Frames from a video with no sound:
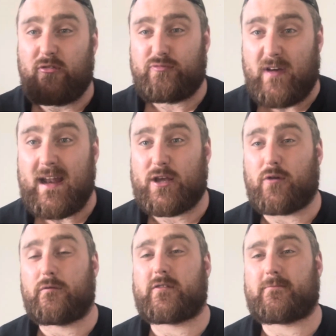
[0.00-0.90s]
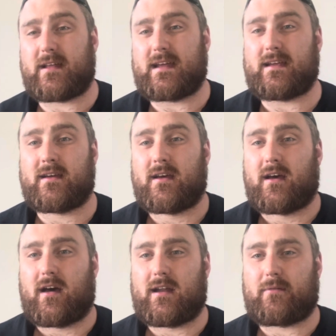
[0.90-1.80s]
fairly comfortably.
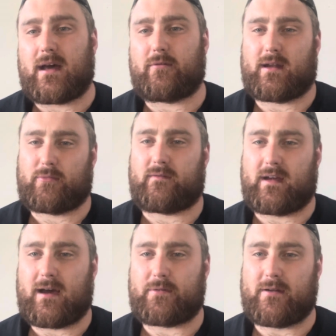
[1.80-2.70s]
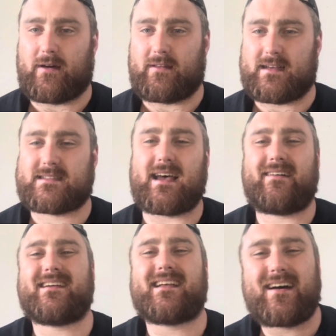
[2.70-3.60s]
And I'm like, well, I'm not very happy about this.
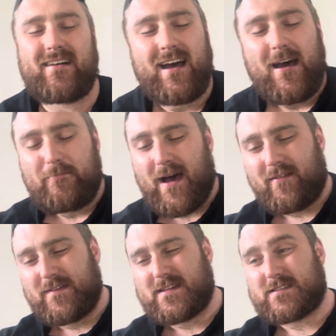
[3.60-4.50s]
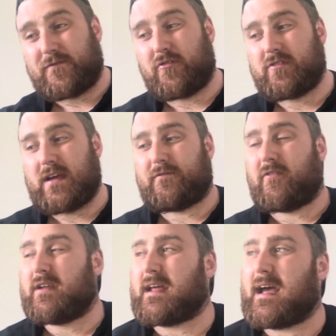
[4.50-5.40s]
You know, powerlifting's a
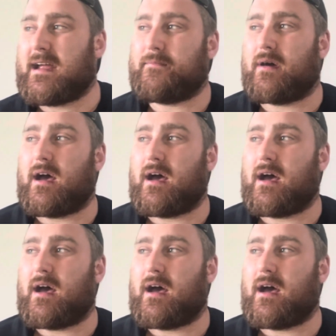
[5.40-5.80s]
funny game.